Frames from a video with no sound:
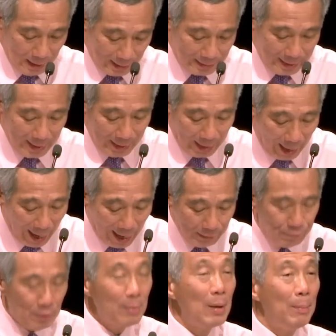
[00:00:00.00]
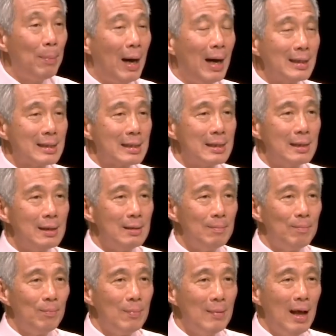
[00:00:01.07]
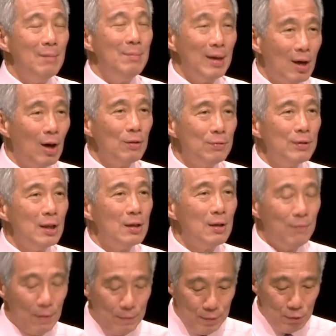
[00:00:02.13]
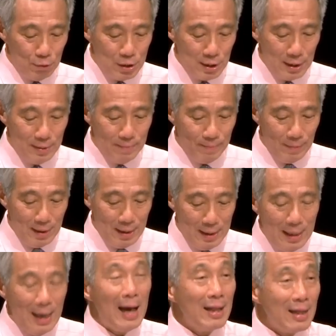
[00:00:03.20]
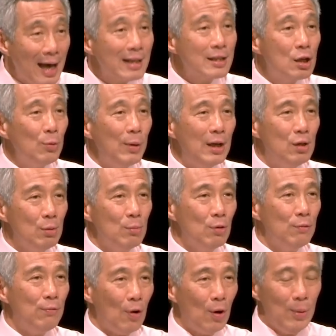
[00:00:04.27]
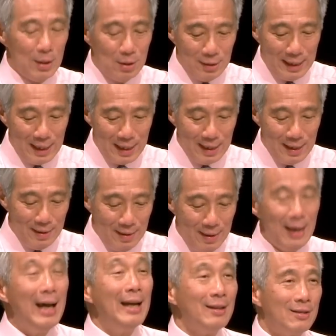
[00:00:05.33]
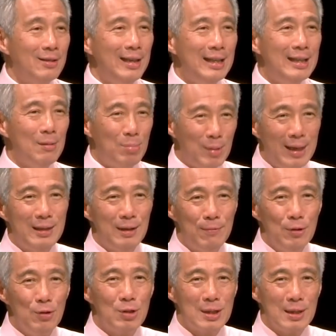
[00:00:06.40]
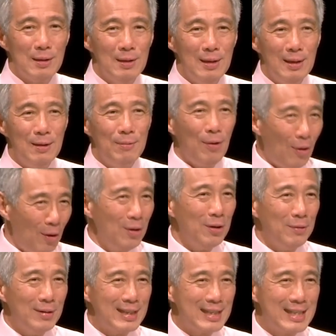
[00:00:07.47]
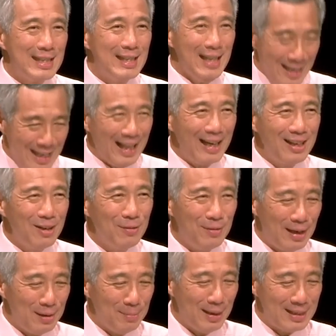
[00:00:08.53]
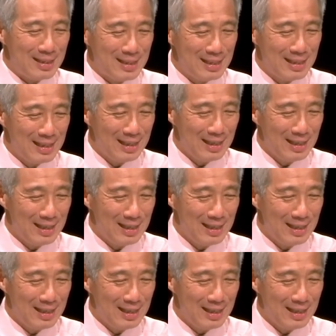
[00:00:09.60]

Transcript: and take heart from the past and be confident of the future. And that's the way to move forward together and create a brighter future for all of us. Thank you very much.